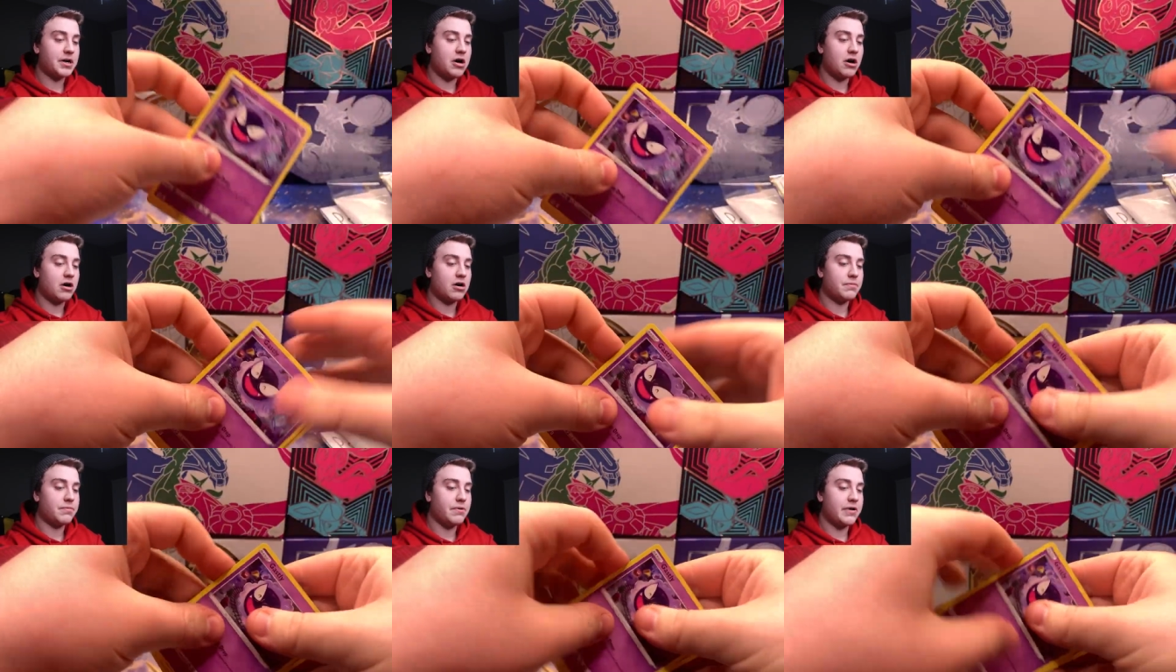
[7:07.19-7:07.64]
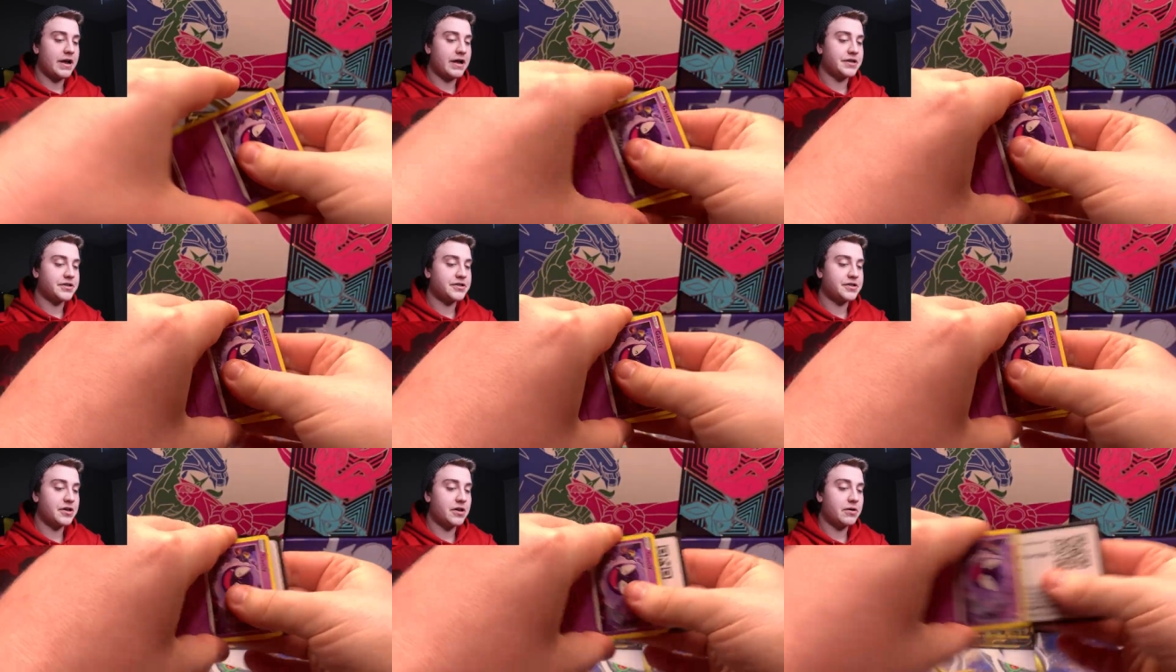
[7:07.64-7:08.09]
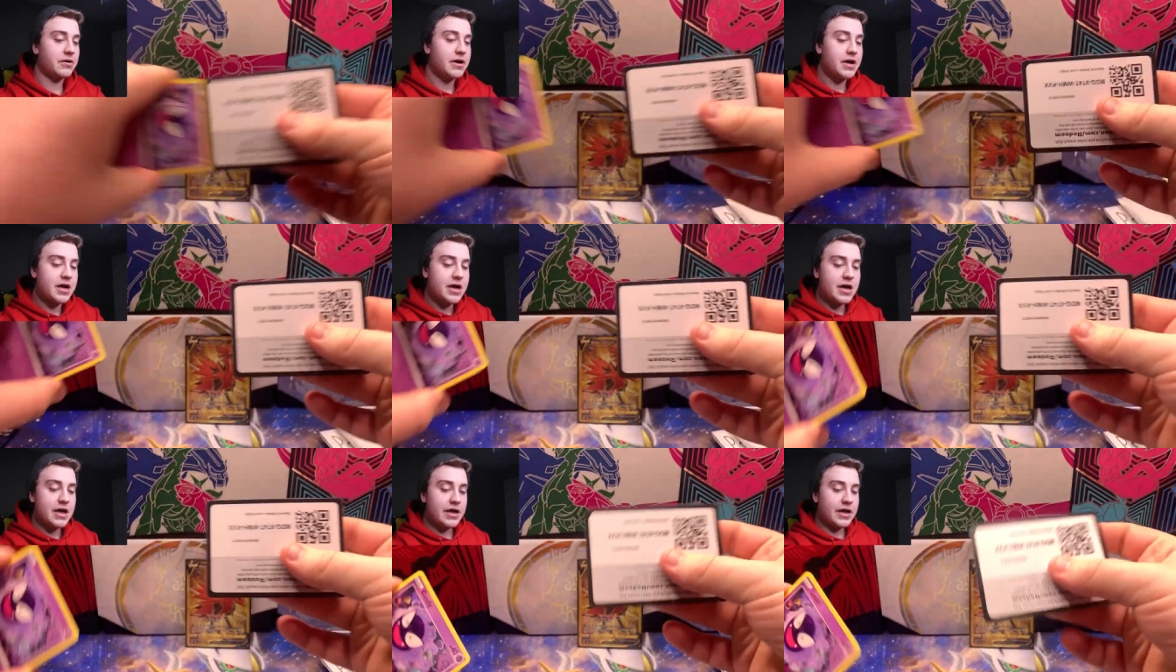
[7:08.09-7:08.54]
Card Breaks, so,
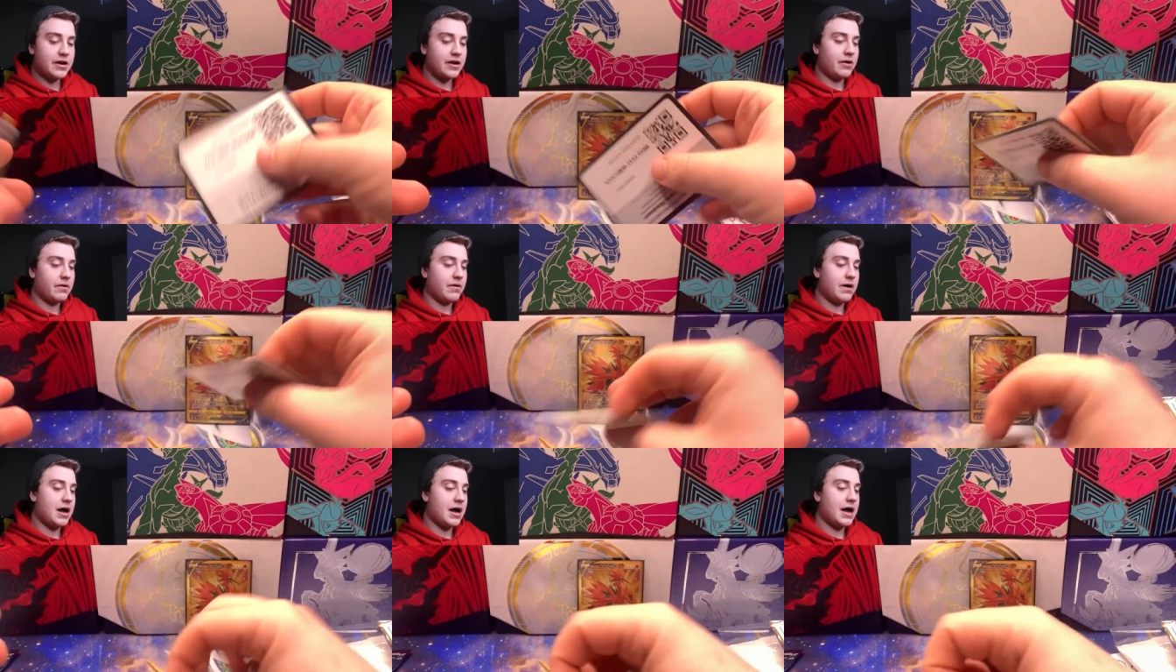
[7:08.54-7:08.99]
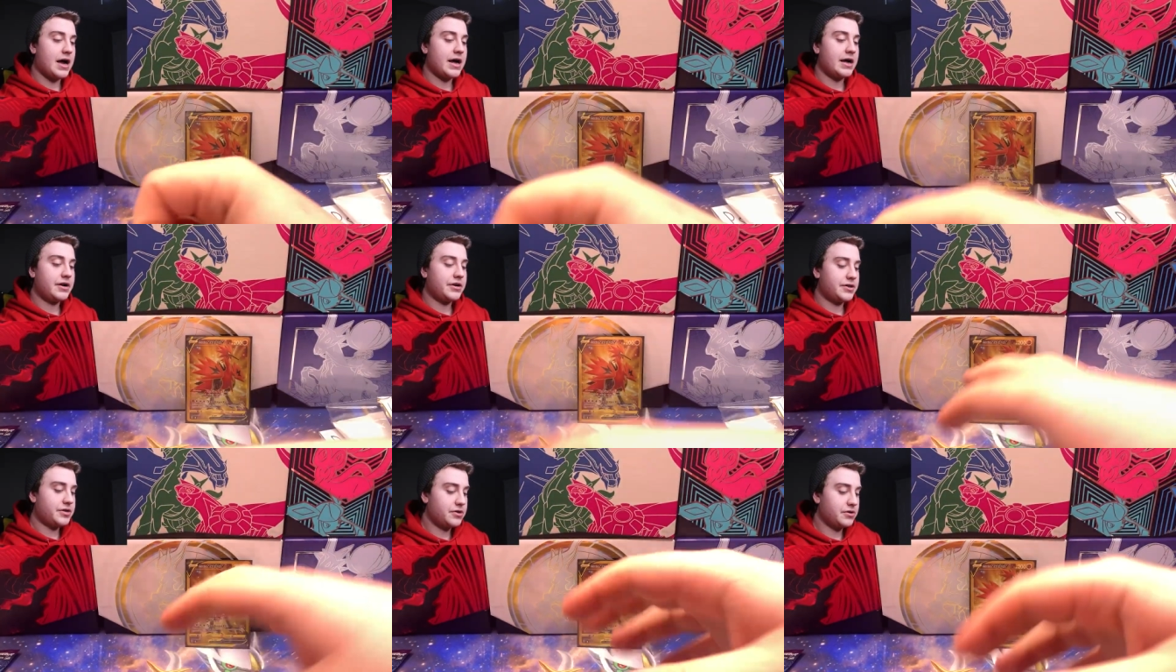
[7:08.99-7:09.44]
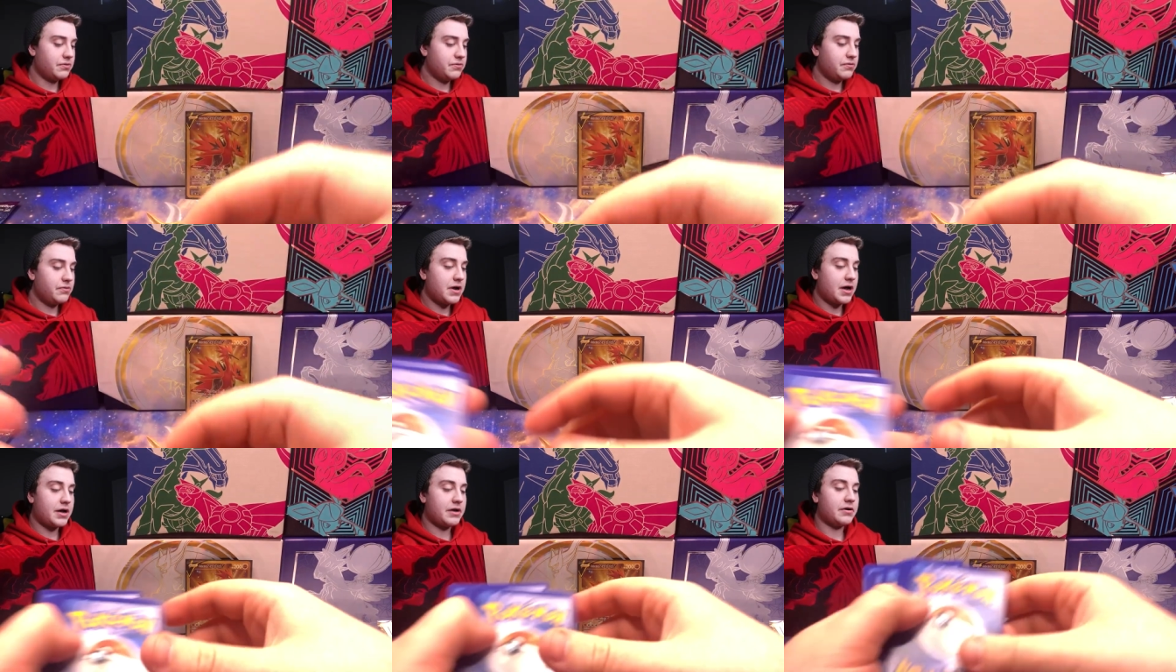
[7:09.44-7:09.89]
you know, I
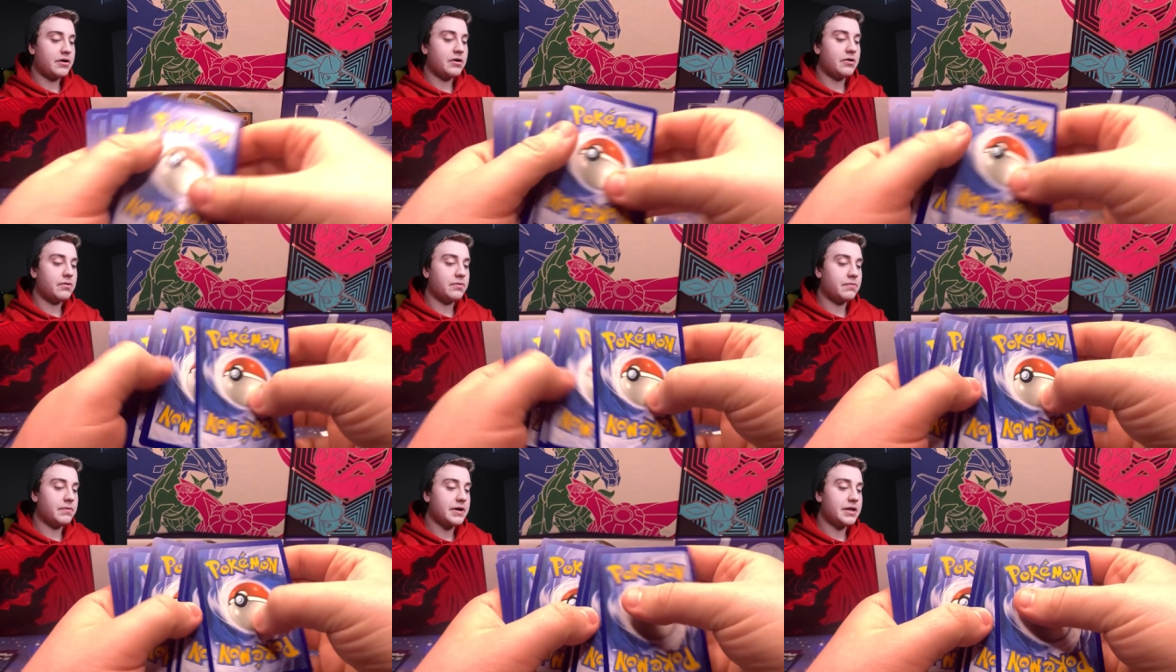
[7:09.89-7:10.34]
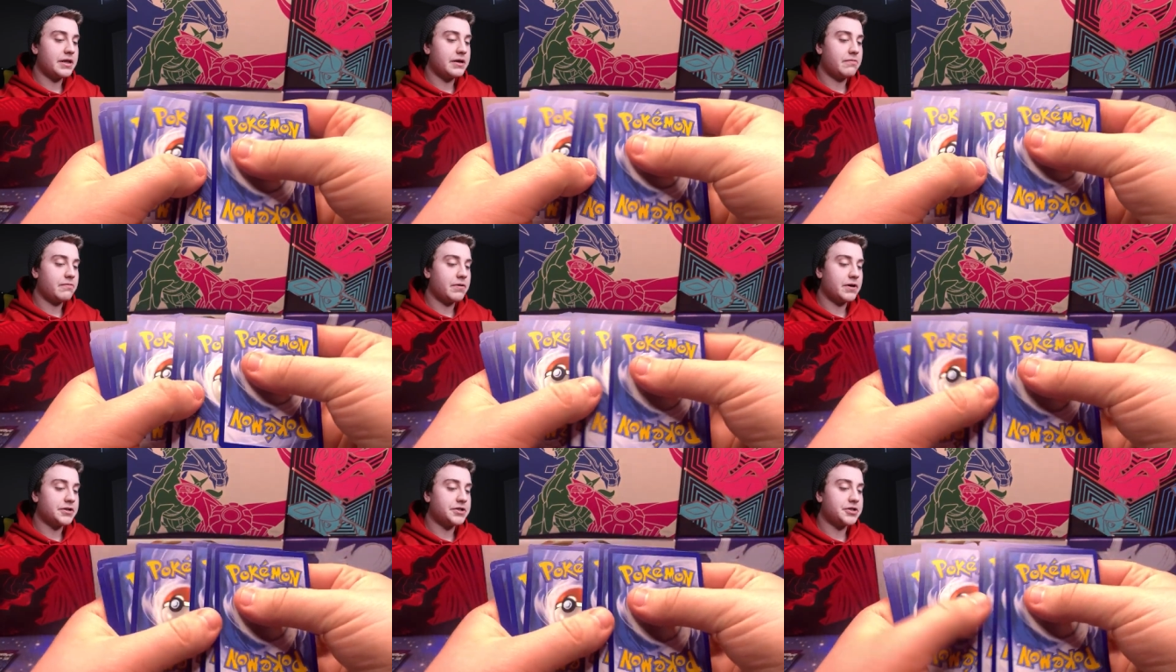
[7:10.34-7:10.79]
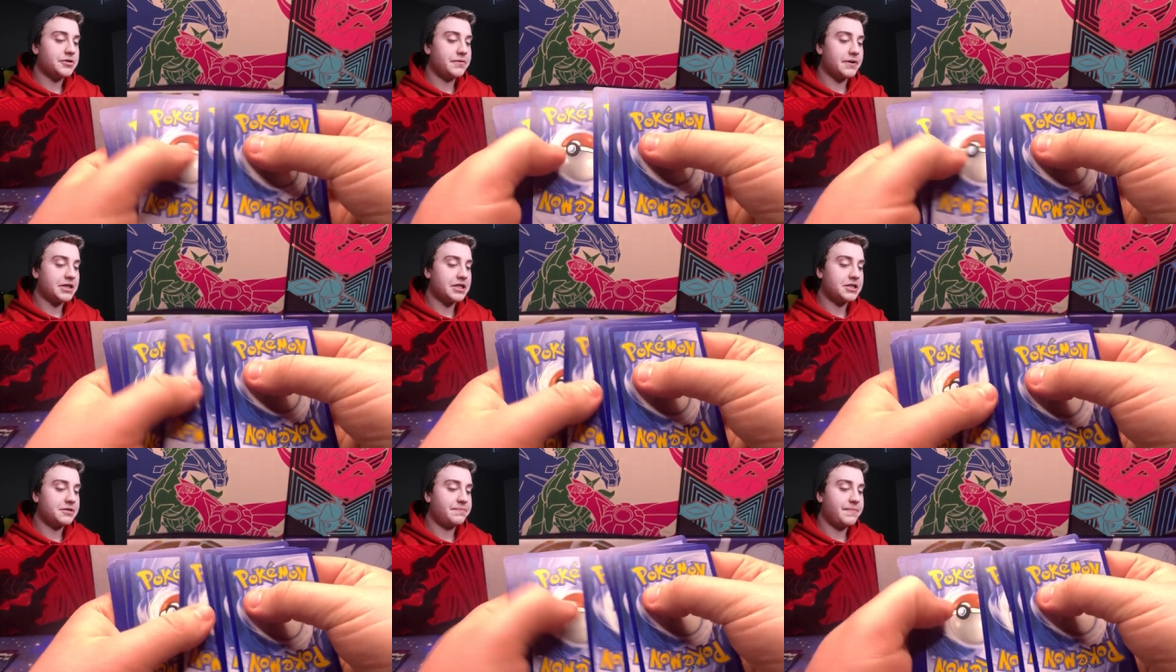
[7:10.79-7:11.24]
do not know really what to
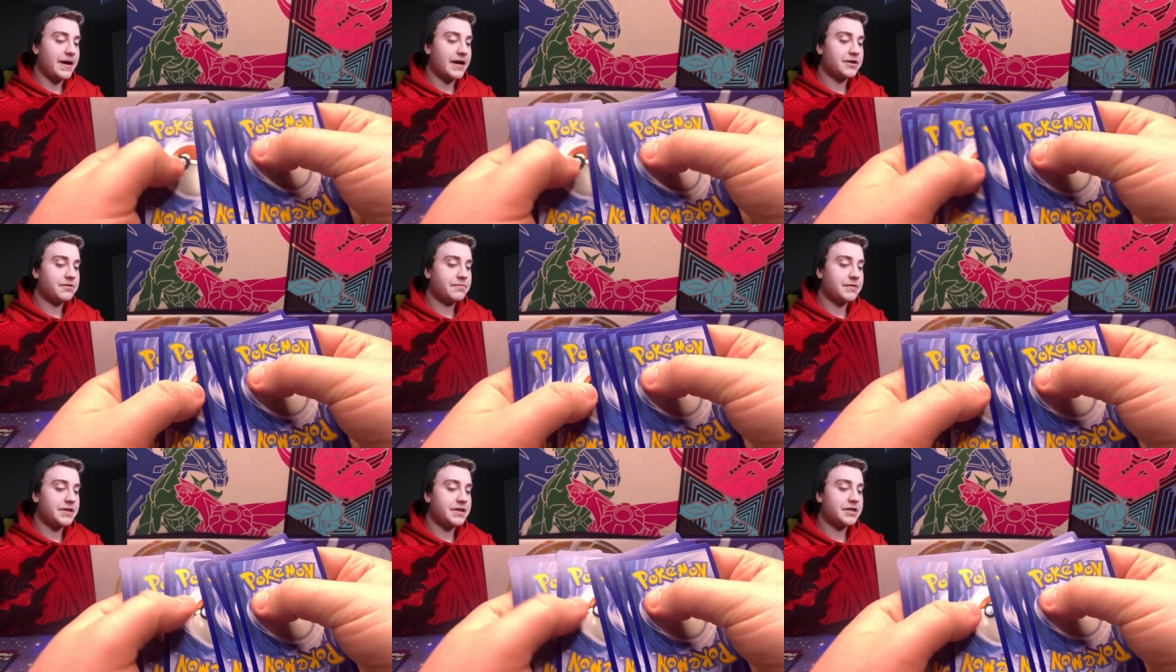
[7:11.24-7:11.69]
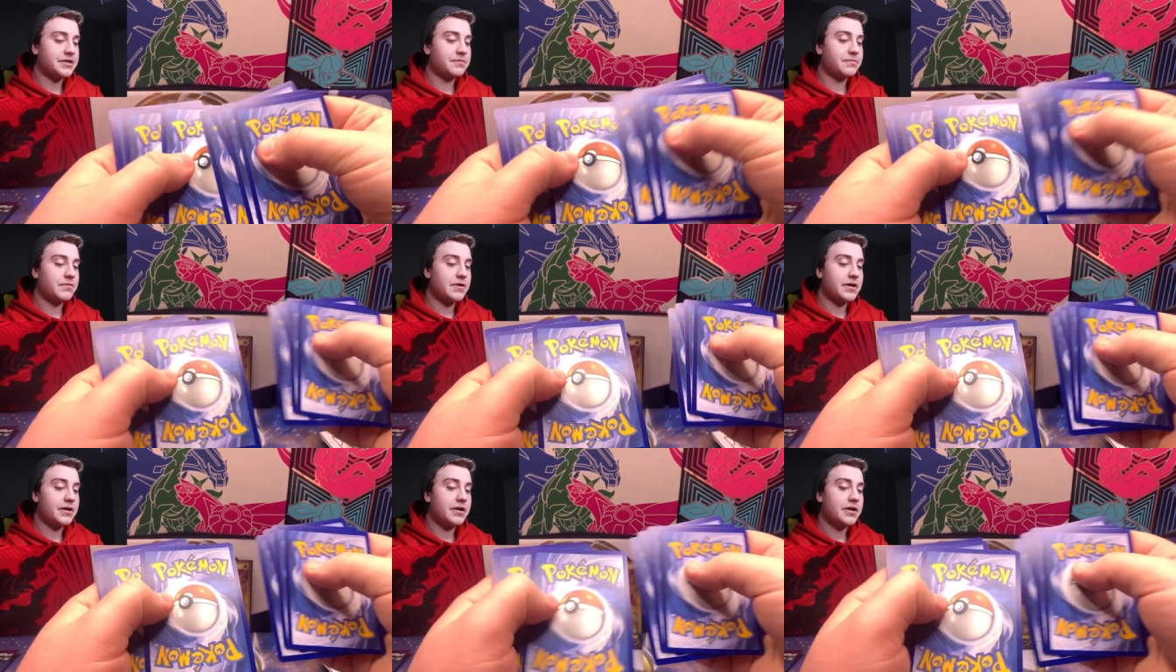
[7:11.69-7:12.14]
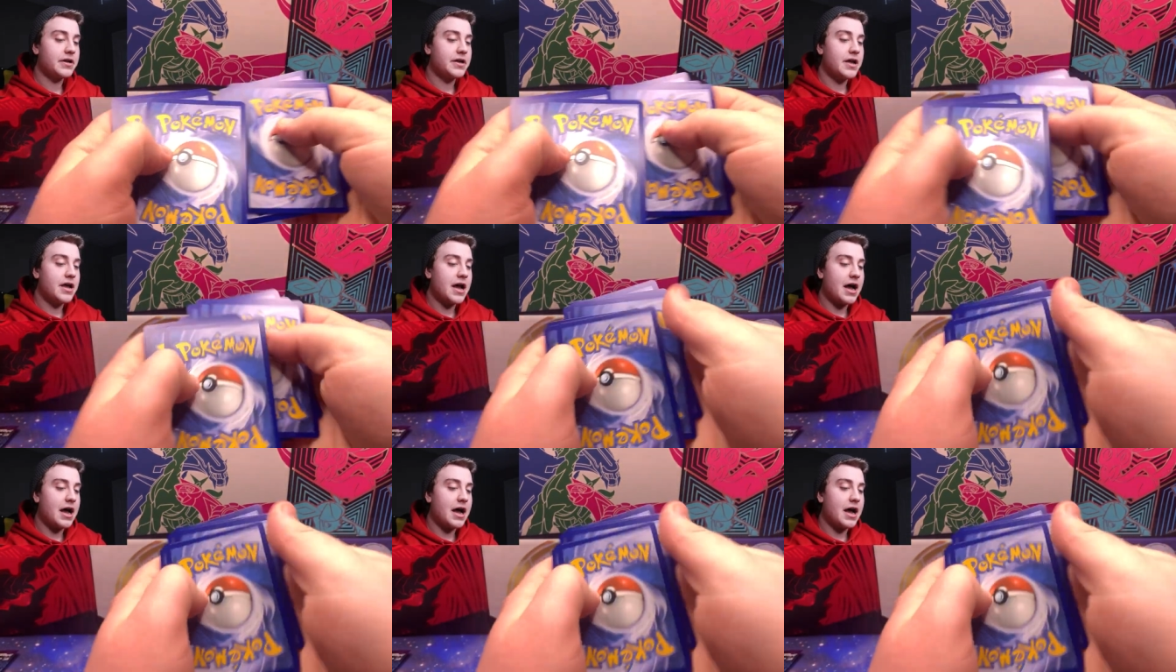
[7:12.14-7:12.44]
expect with this one.